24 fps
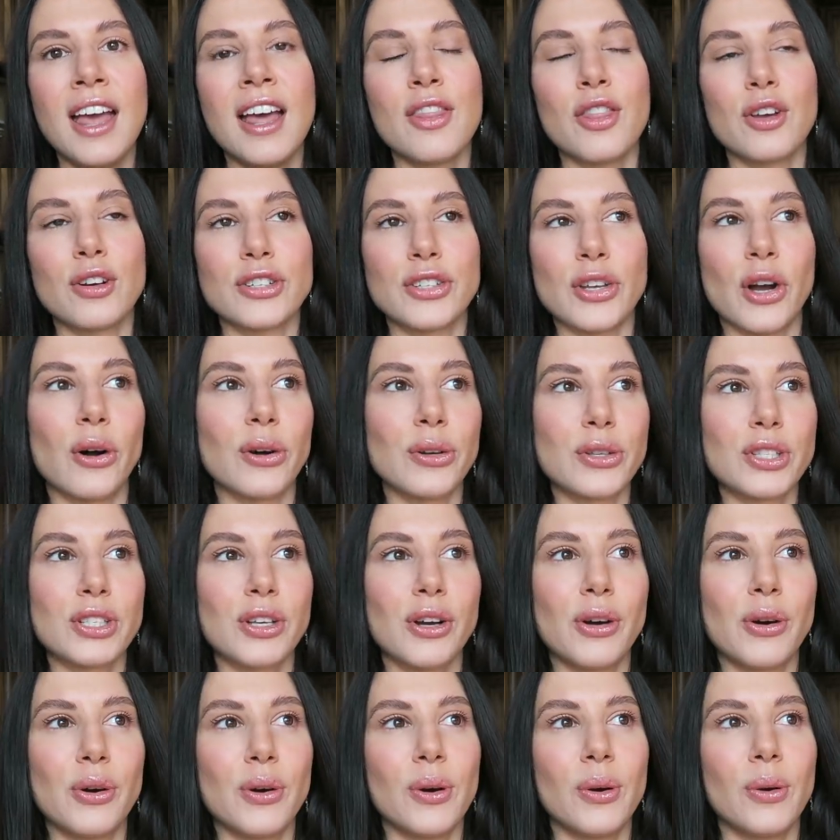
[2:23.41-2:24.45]
There's
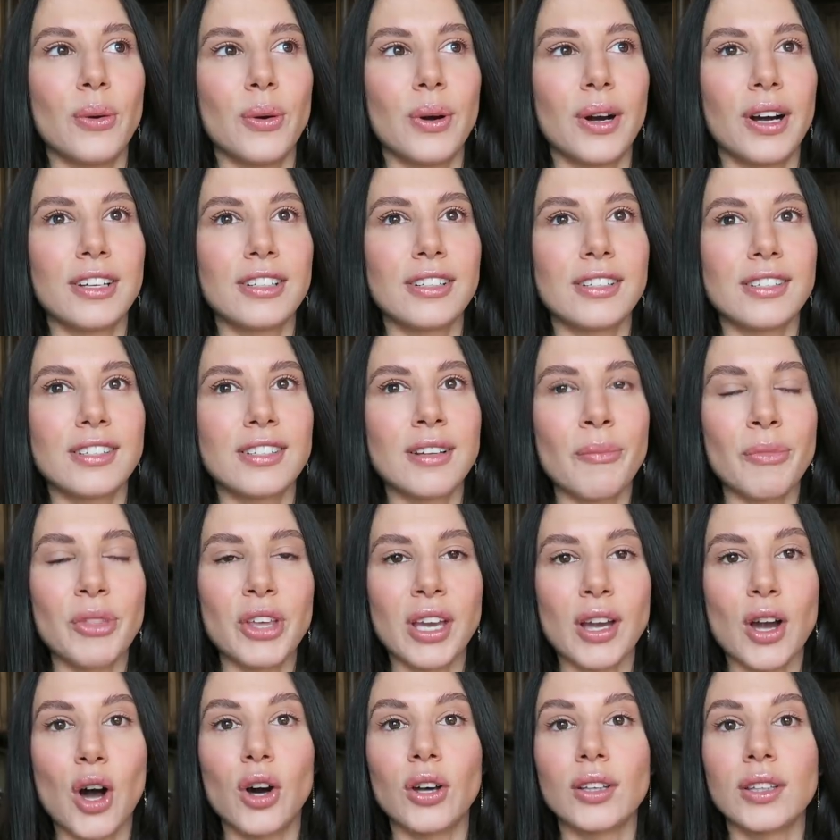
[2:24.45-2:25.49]
also
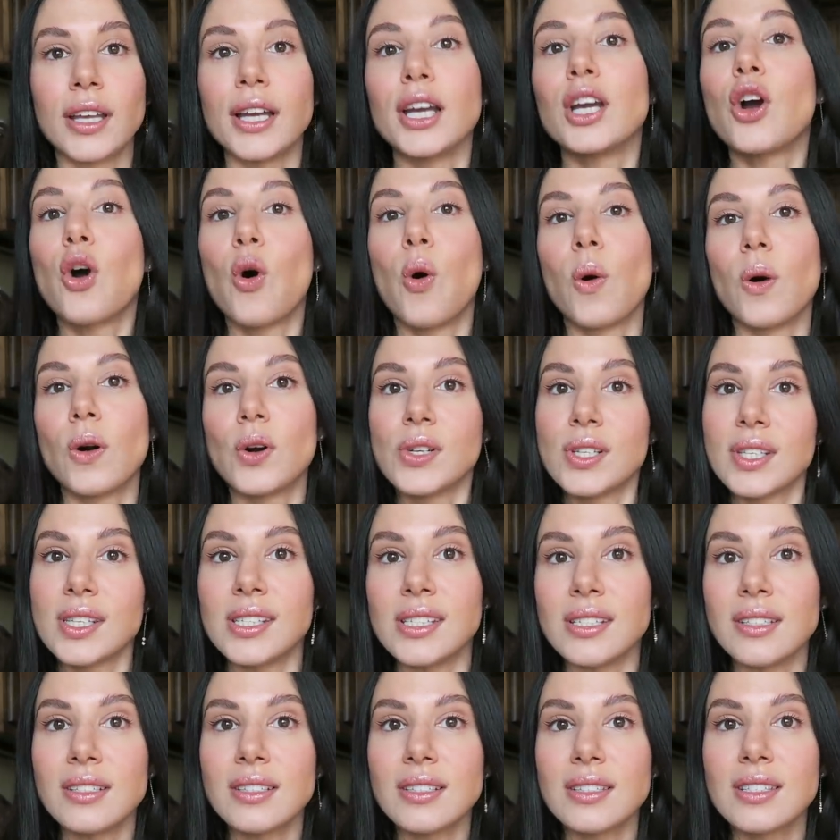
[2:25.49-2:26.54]
something called like core
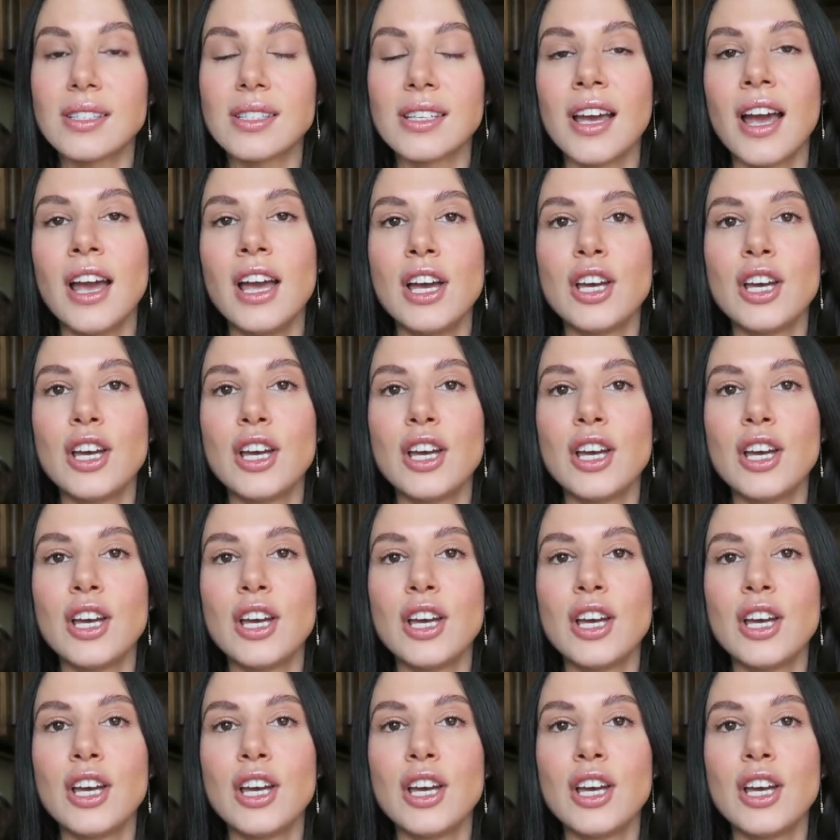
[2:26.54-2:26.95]
seats.